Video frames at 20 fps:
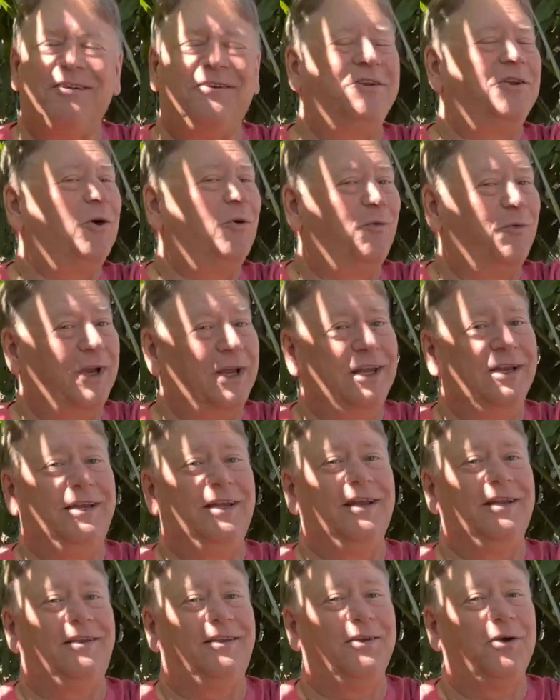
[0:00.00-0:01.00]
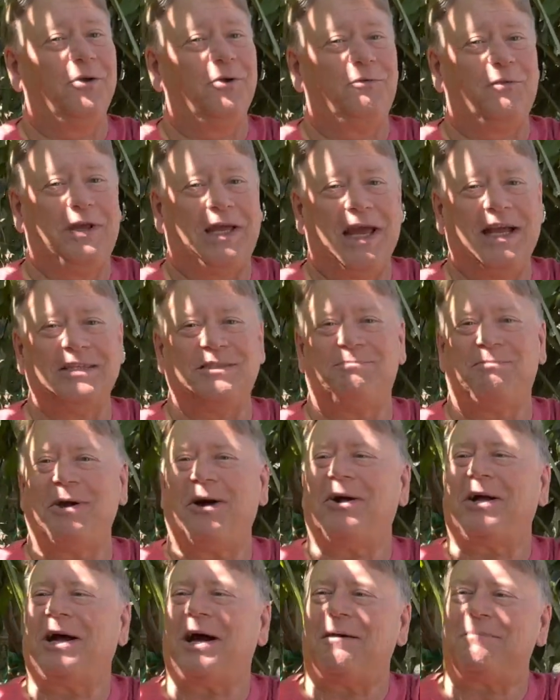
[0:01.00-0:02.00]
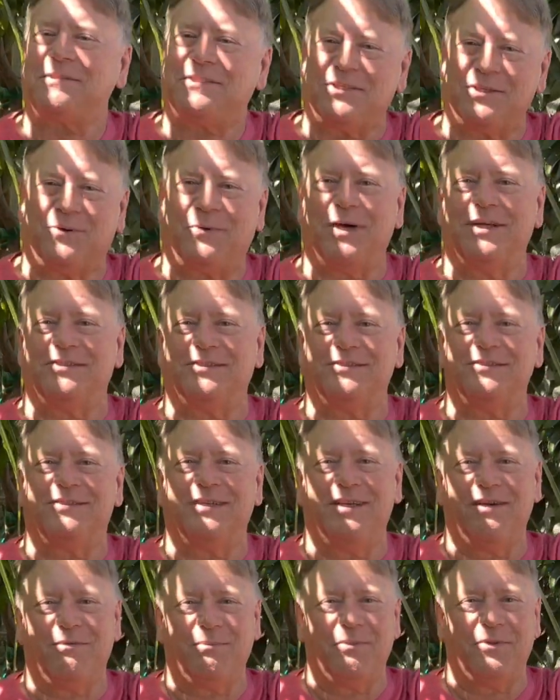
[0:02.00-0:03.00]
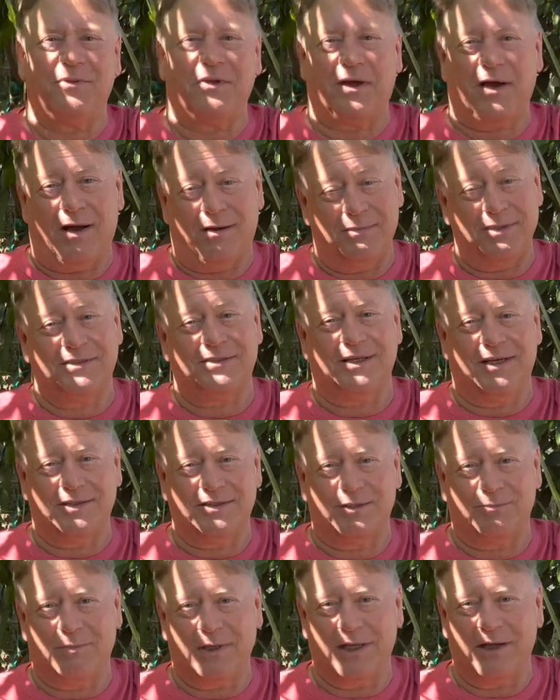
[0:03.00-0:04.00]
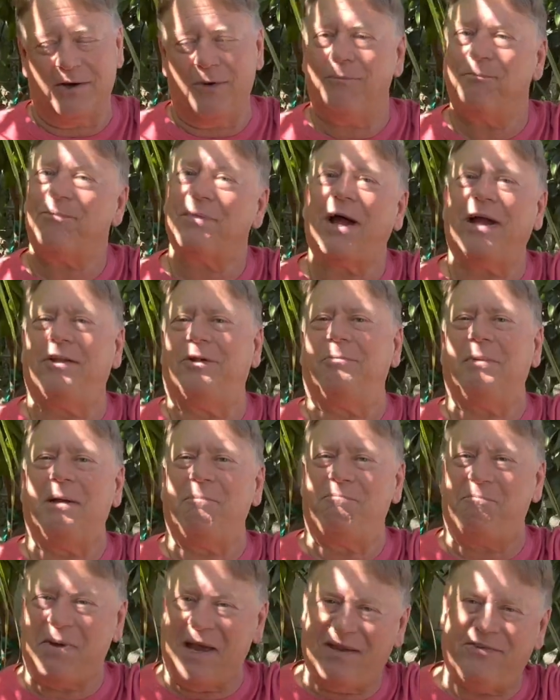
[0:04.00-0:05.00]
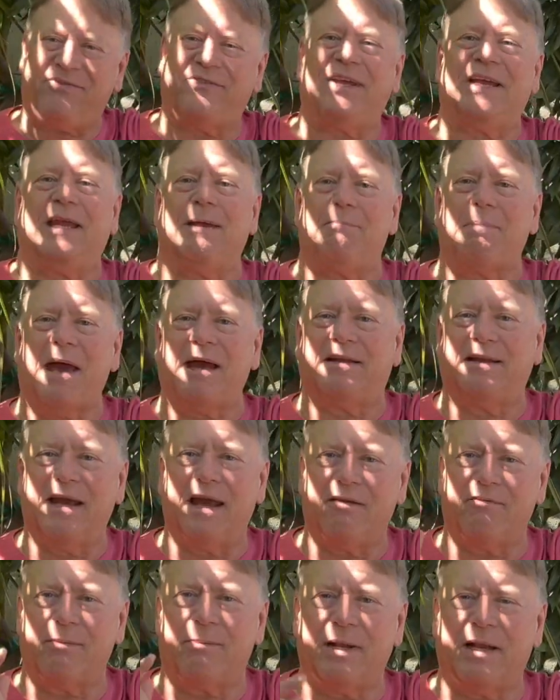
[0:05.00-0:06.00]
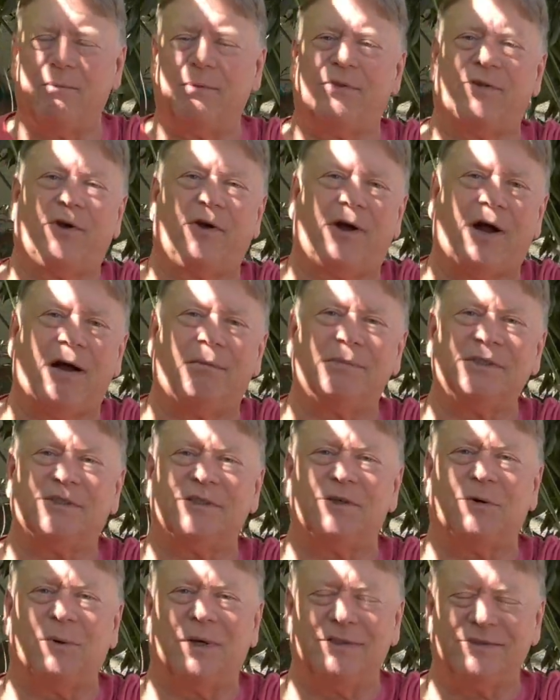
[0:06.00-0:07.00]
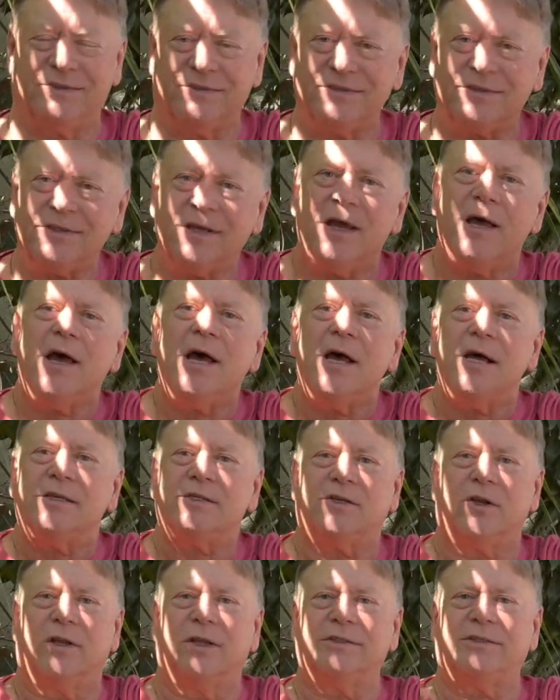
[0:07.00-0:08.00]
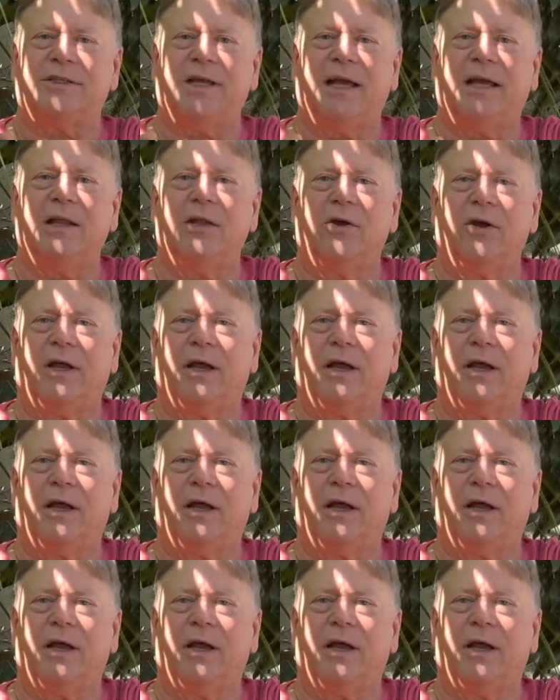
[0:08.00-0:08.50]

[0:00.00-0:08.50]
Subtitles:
Don't forget to hit the notification bell. Comments and questions, leave them in the comment section below. I do my best to get back to everybody with their comments and questions. So let's take a look